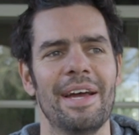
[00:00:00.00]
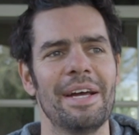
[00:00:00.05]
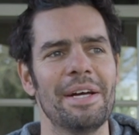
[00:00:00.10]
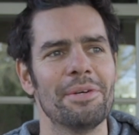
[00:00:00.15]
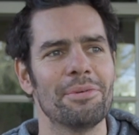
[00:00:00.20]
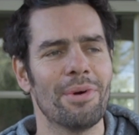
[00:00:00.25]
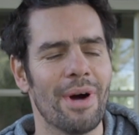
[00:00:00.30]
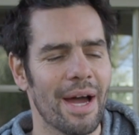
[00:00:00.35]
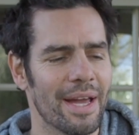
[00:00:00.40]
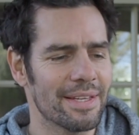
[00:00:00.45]

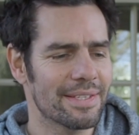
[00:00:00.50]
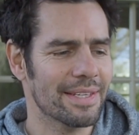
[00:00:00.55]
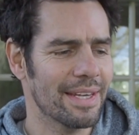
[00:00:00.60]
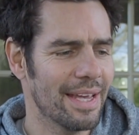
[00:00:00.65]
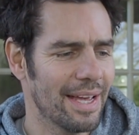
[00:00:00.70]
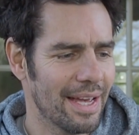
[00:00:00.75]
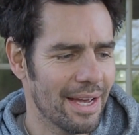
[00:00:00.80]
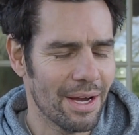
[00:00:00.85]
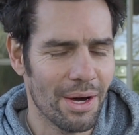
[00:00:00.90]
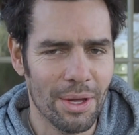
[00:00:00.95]
Right,
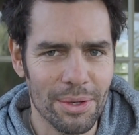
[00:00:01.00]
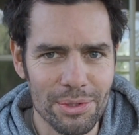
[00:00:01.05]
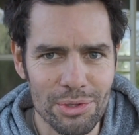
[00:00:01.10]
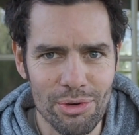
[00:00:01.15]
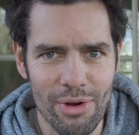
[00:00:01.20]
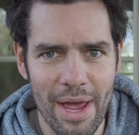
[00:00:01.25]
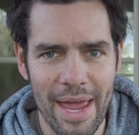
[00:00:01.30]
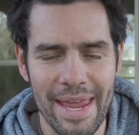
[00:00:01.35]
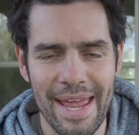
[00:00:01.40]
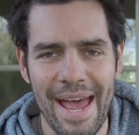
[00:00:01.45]

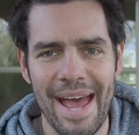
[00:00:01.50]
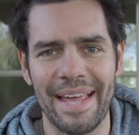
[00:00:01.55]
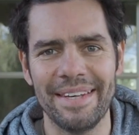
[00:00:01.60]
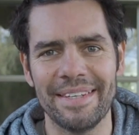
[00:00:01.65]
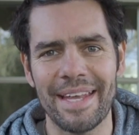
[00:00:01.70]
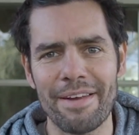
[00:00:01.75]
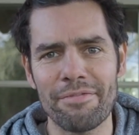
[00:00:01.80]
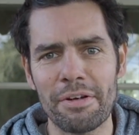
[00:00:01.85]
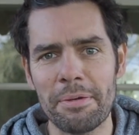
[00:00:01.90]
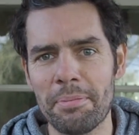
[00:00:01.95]
Andre and
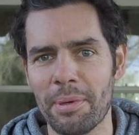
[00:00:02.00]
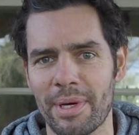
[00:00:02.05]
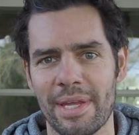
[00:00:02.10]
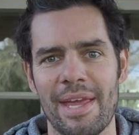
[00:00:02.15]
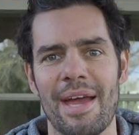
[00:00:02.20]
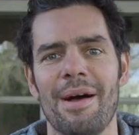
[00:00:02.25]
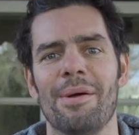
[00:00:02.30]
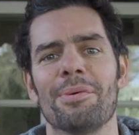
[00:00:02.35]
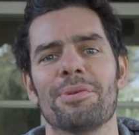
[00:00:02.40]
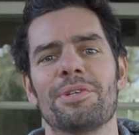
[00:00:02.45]
everybody
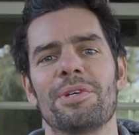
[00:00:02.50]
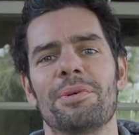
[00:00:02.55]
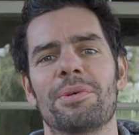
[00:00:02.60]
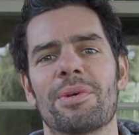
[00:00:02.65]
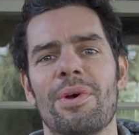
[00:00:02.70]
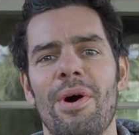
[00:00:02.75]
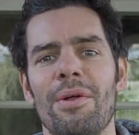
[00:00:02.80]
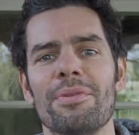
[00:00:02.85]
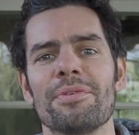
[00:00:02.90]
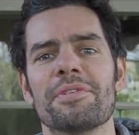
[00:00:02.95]
else who
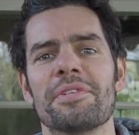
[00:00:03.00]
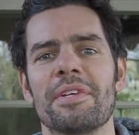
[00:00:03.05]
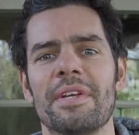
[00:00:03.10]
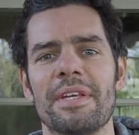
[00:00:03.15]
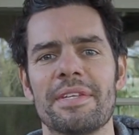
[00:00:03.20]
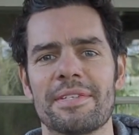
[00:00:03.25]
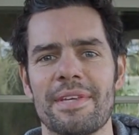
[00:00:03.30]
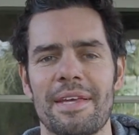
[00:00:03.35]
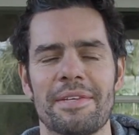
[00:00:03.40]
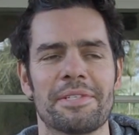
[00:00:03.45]
constantly
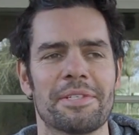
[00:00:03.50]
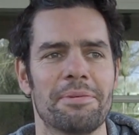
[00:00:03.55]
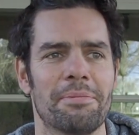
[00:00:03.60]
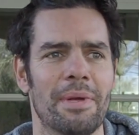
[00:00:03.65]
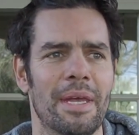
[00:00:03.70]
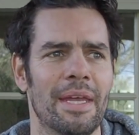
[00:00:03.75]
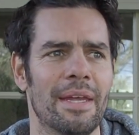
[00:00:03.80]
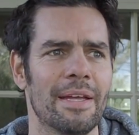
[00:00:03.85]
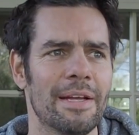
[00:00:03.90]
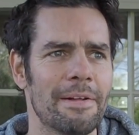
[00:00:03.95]
says to
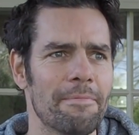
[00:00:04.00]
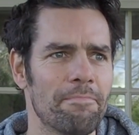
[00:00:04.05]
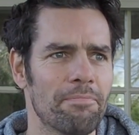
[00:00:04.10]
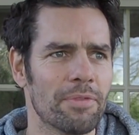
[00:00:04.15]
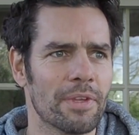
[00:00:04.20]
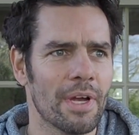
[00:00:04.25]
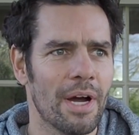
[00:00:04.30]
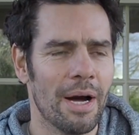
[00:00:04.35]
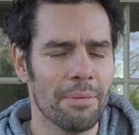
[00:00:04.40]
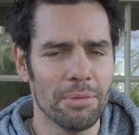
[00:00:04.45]
me,
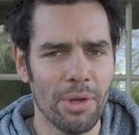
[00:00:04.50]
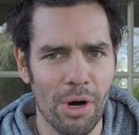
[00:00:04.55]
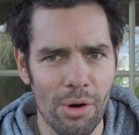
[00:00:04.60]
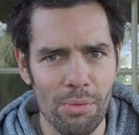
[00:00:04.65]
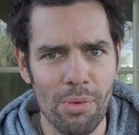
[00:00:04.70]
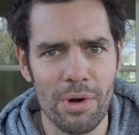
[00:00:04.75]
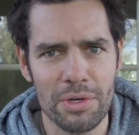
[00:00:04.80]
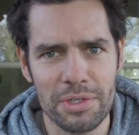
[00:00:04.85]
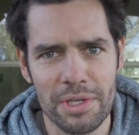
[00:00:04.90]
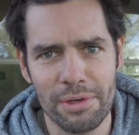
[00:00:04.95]
I'm not
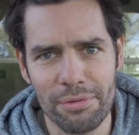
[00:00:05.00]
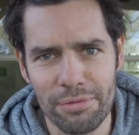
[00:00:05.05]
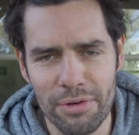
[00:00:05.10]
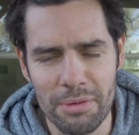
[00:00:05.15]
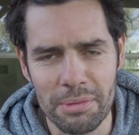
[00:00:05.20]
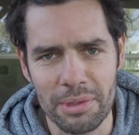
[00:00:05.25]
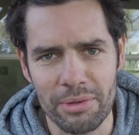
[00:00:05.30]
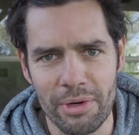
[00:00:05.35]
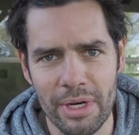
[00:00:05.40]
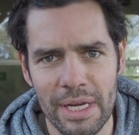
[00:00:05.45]
watching
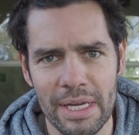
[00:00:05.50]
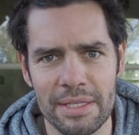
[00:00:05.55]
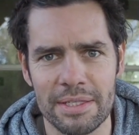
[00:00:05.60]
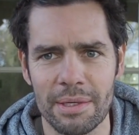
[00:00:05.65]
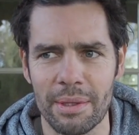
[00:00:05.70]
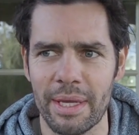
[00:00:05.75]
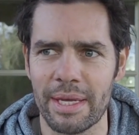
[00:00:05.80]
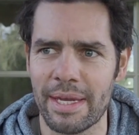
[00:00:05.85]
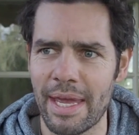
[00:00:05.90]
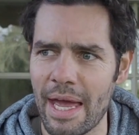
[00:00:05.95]
Formula E
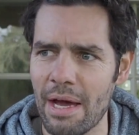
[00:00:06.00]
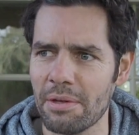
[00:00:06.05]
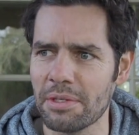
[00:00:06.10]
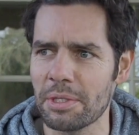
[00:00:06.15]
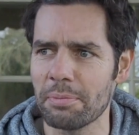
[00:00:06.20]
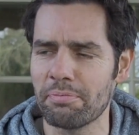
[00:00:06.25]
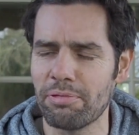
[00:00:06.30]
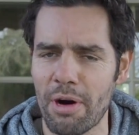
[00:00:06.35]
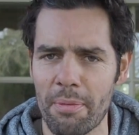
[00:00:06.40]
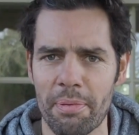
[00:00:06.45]
until they get onto
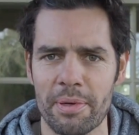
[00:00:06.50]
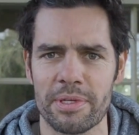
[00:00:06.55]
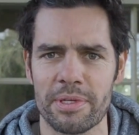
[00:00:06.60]
proper